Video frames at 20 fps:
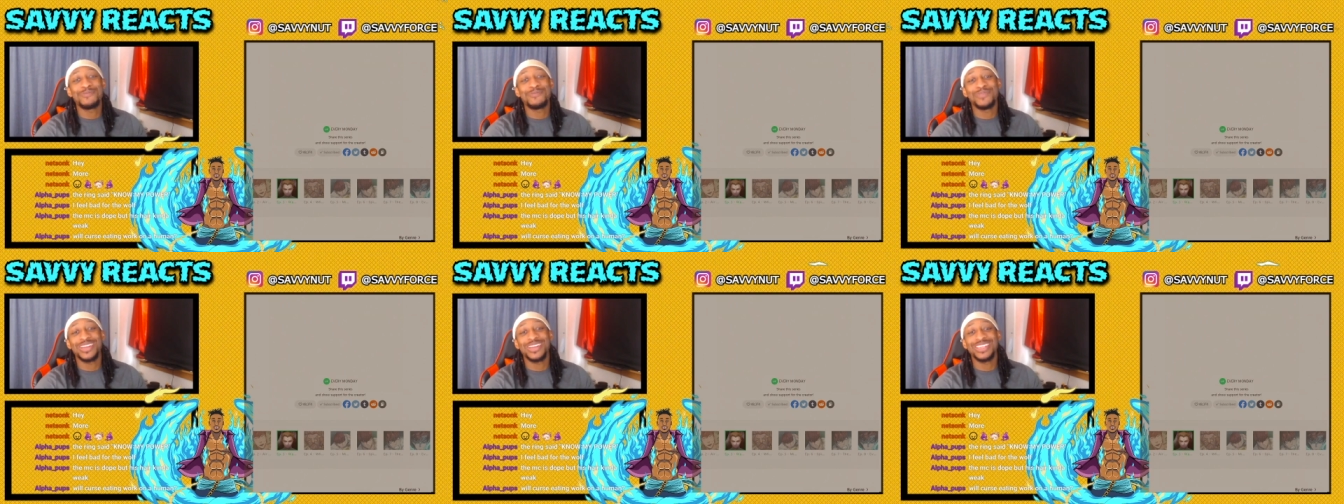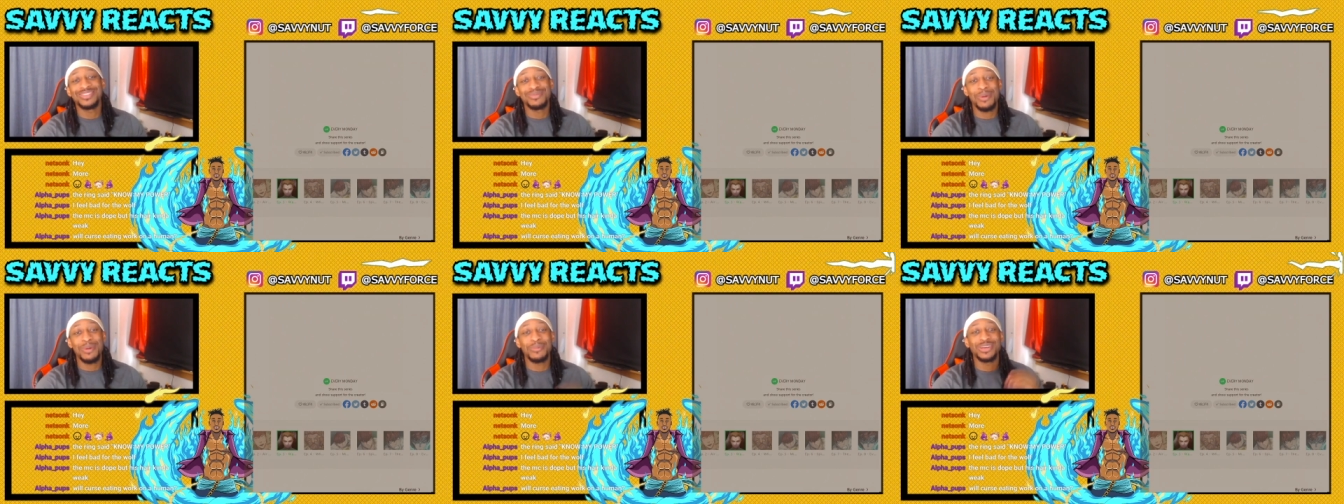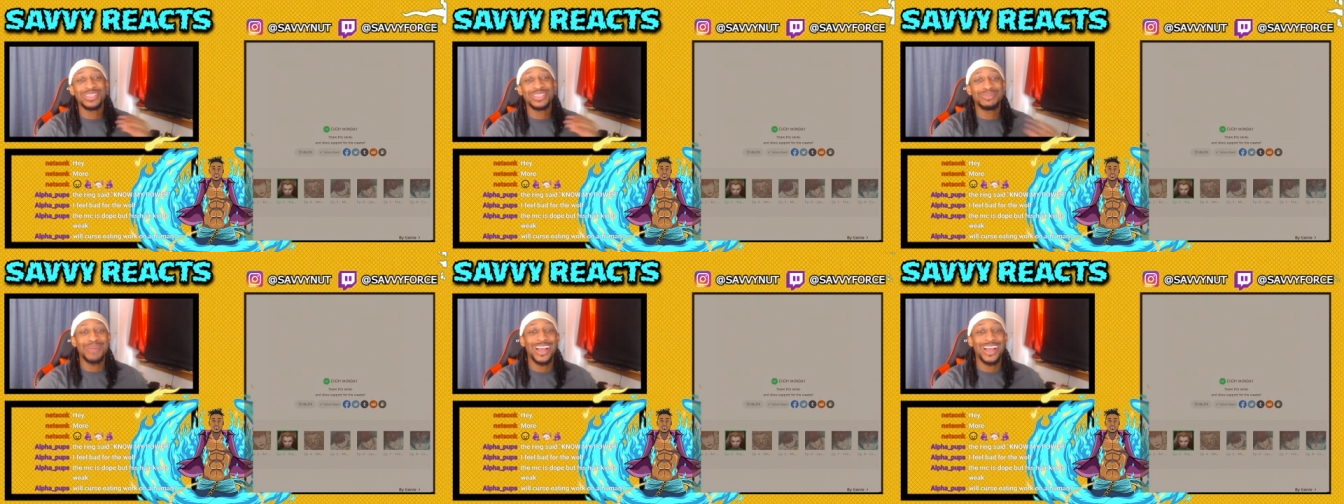please remember
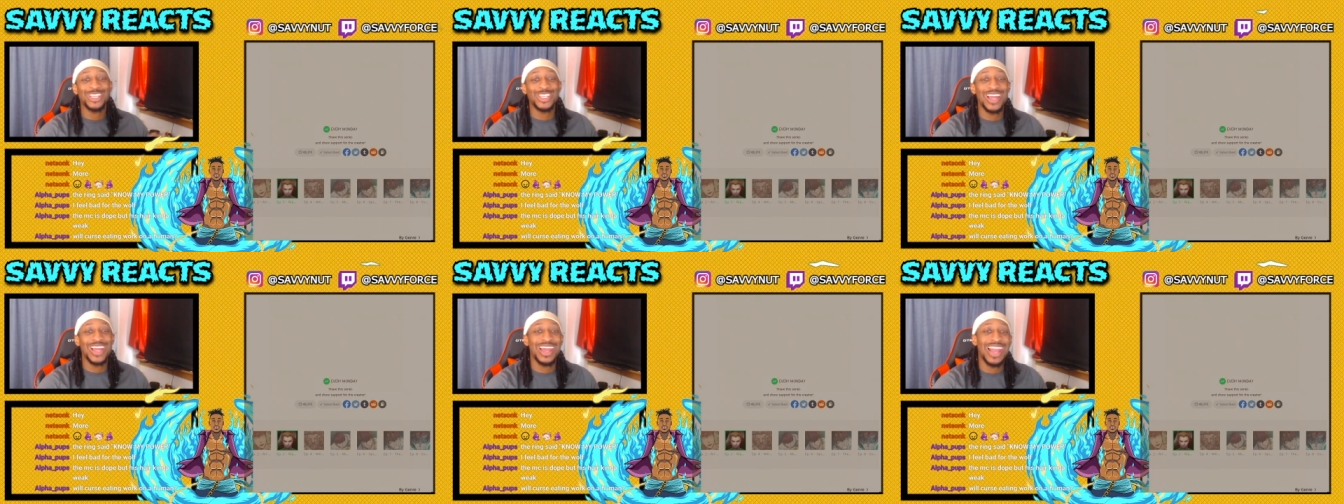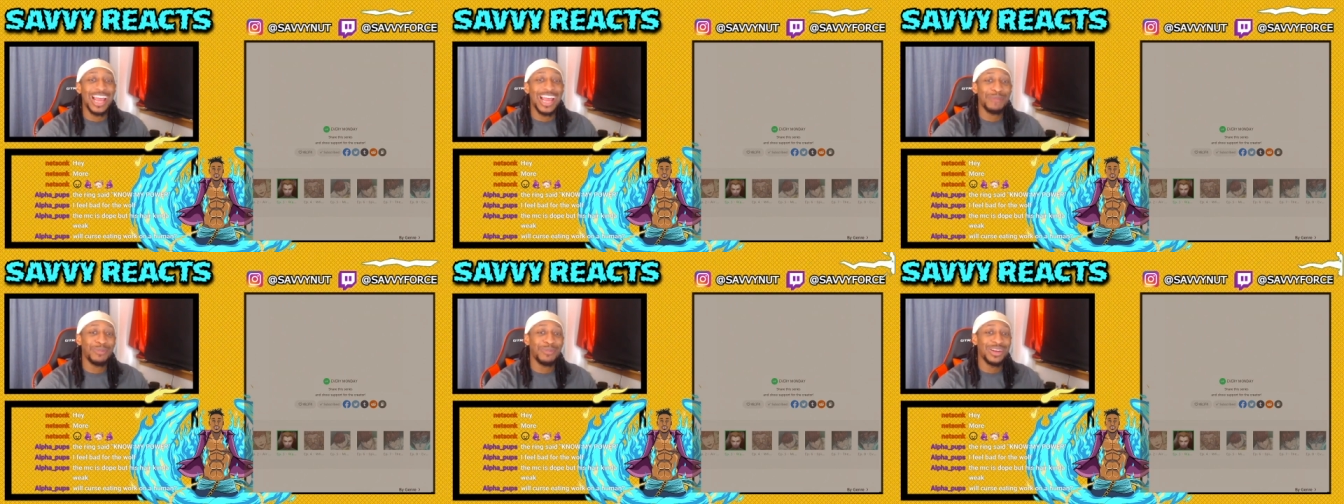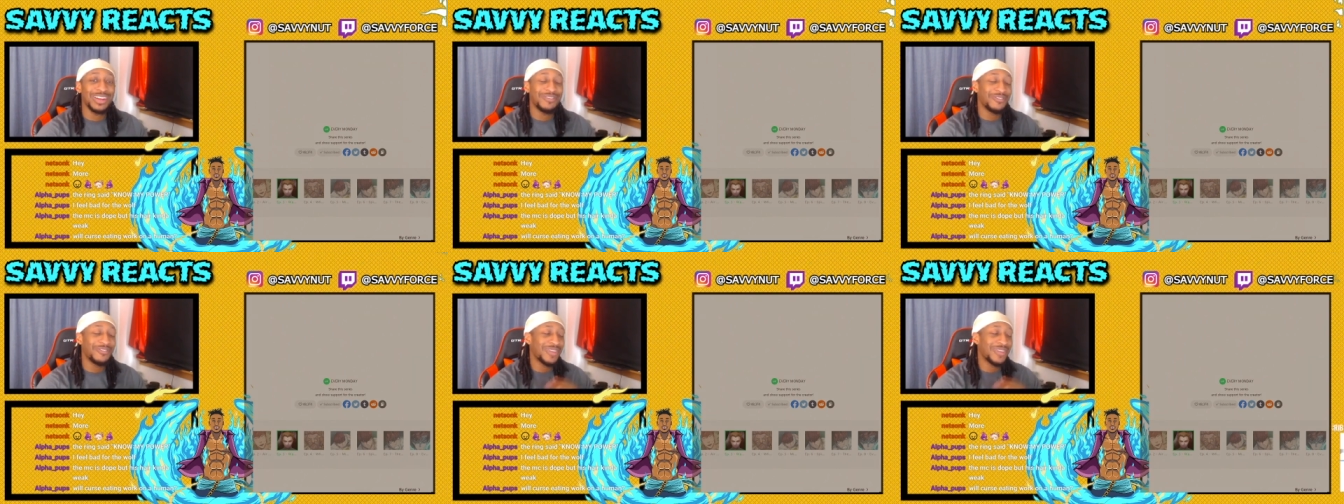to smash that like
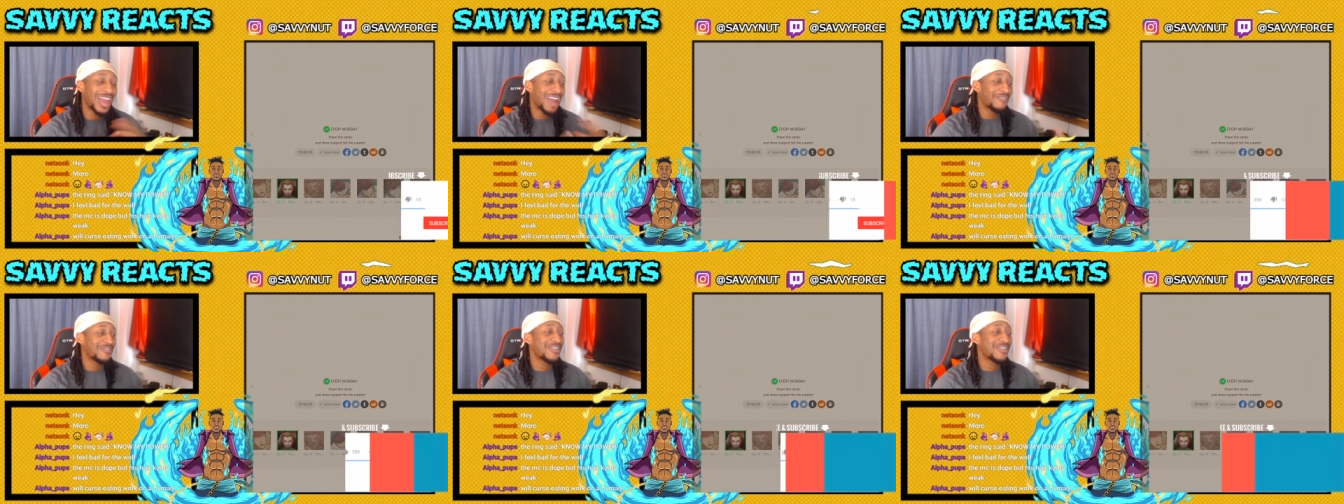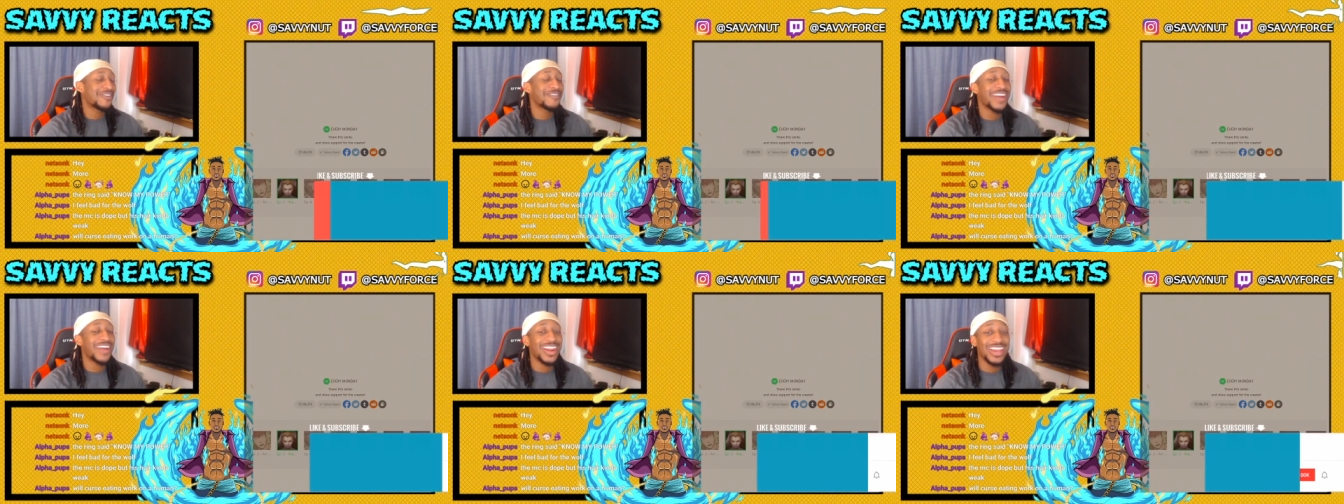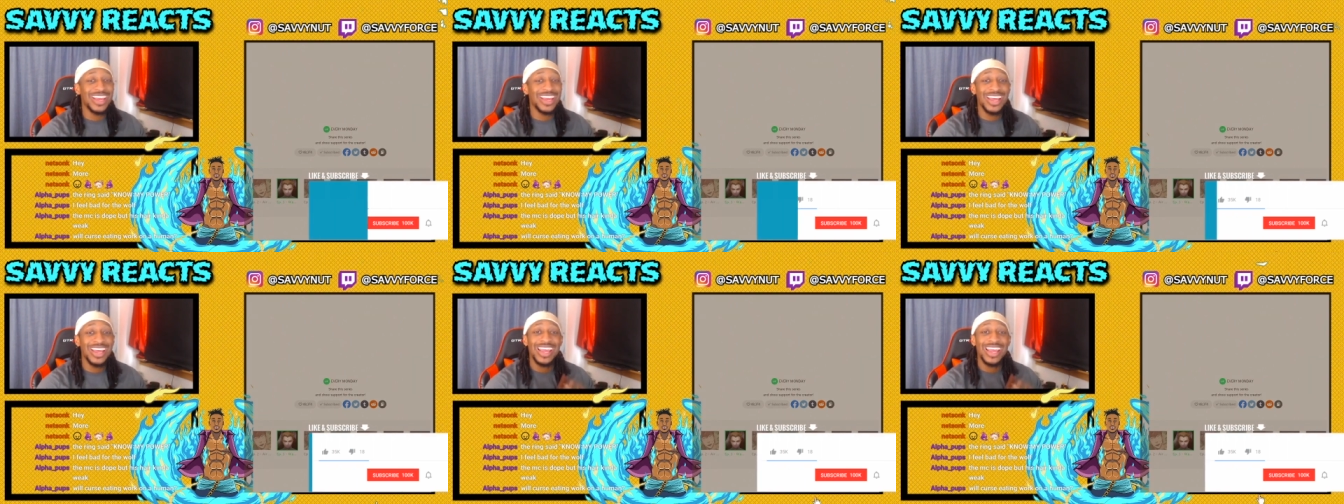button if you haven't
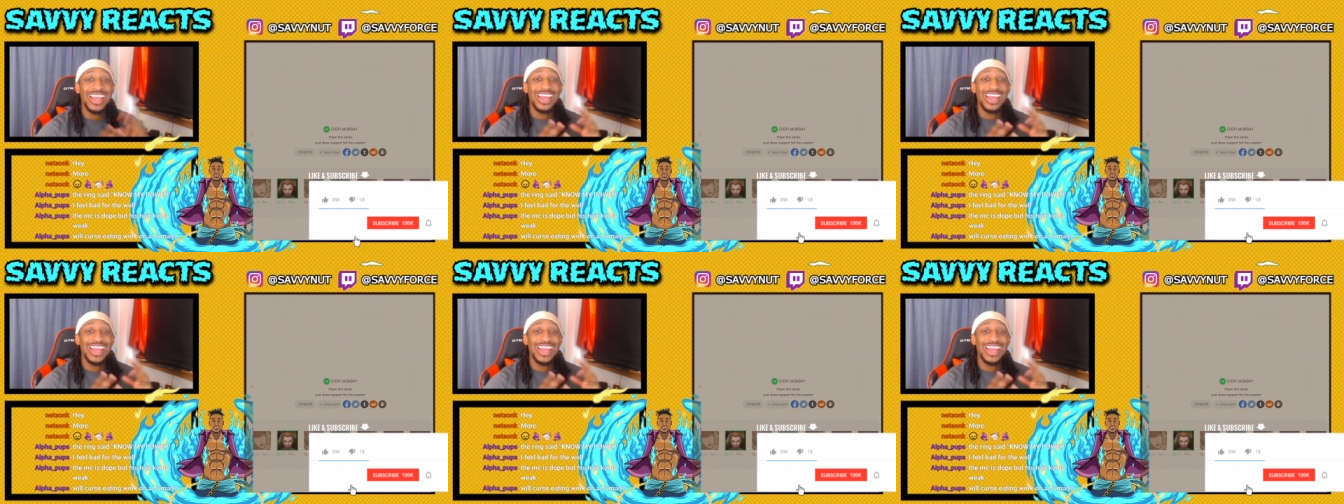already,